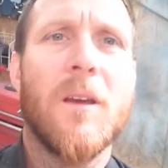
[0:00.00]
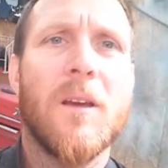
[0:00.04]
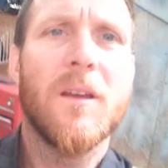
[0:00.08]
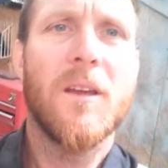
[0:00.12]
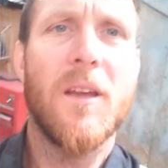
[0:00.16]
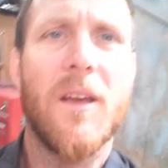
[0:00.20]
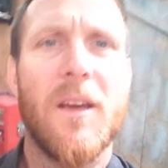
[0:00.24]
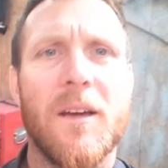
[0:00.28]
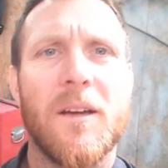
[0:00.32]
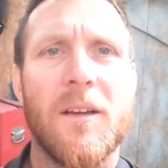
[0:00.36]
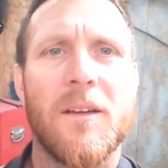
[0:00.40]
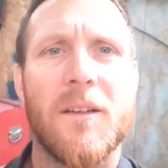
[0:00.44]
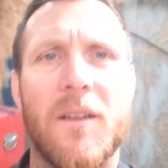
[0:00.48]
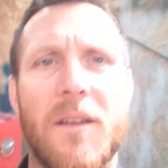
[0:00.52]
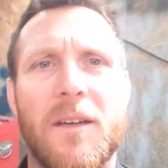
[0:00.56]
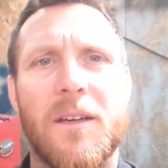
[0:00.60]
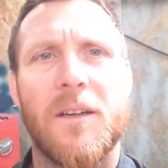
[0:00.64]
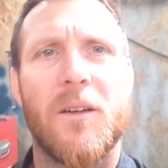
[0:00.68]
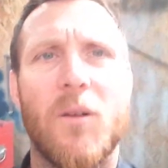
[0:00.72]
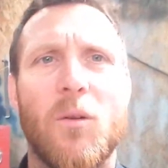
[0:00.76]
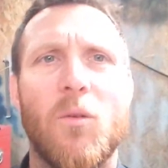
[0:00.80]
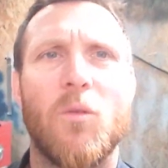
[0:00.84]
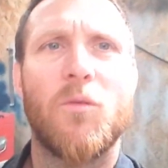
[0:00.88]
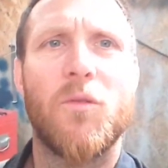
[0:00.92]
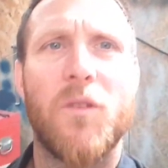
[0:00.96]
Yeah,
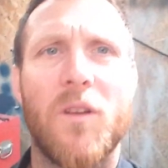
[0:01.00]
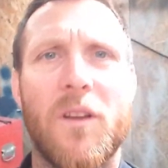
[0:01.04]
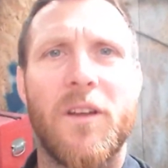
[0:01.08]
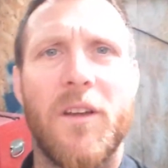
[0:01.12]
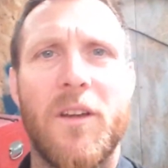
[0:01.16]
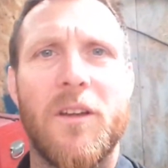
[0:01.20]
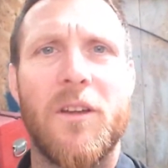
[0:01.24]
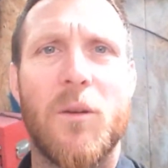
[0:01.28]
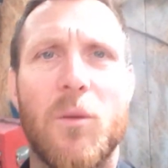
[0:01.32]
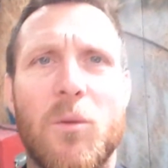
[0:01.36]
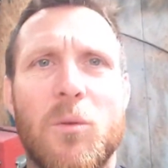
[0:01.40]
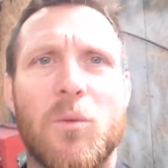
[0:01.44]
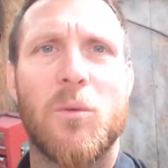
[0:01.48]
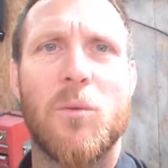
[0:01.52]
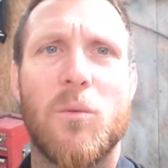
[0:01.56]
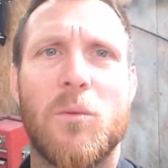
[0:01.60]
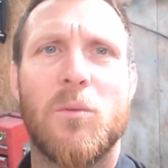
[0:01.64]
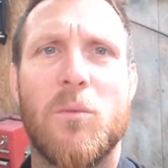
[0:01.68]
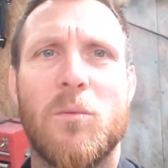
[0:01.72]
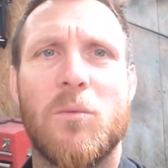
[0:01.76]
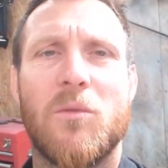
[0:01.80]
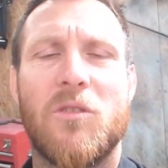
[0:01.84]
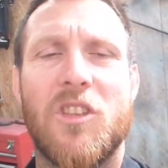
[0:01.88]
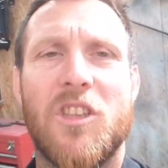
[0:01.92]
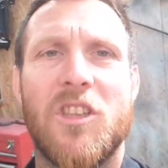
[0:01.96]
hopefully
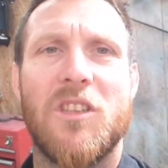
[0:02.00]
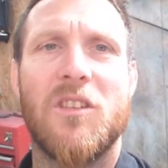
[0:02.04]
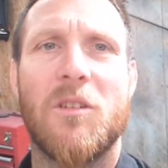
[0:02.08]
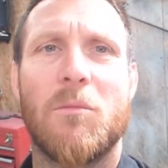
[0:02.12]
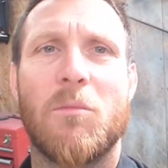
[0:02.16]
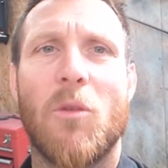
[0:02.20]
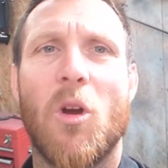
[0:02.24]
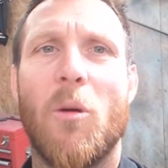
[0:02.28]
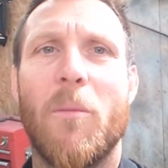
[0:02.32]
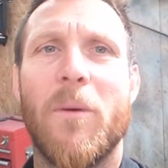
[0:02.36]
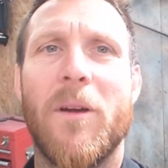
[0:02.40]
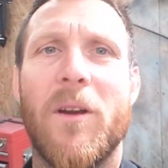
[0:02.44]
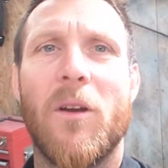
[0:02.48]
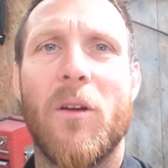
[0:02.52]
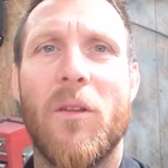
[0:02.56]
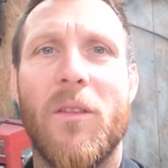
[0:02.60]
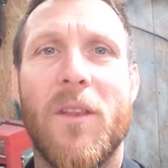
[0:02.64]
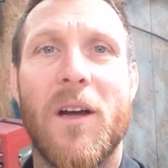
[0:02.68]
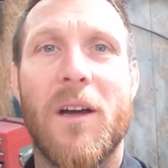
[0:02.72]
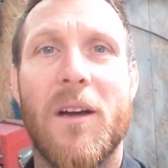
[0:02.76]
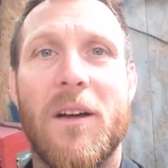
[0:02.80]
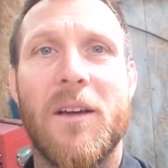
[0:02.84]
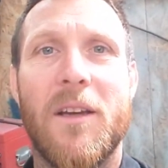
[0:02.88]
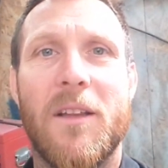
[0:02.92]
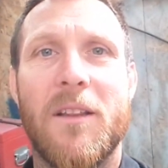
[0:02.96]
you'll see some comment on
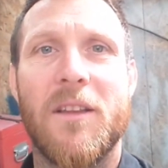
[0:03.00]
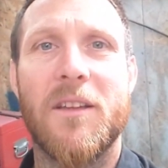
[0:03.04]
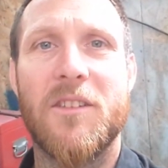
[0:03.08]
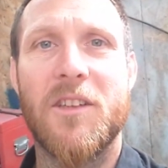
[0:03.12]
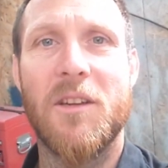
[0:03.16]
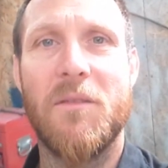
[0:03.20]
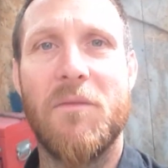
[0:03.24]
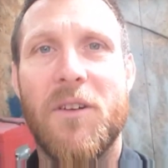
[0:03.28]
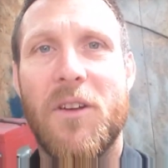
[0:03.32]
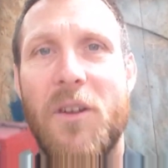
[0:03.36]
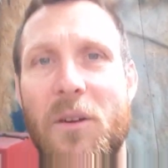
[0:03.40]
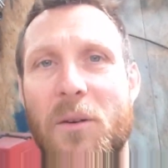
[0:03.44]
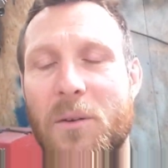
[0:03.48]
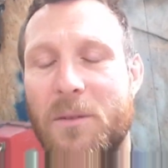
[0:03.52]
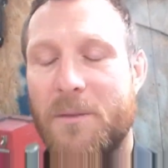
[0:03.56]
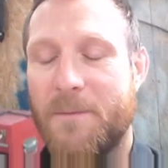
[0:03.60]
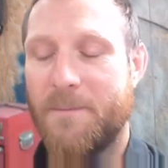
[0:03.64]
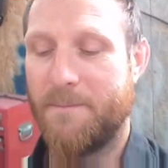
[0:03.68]
that in the same video.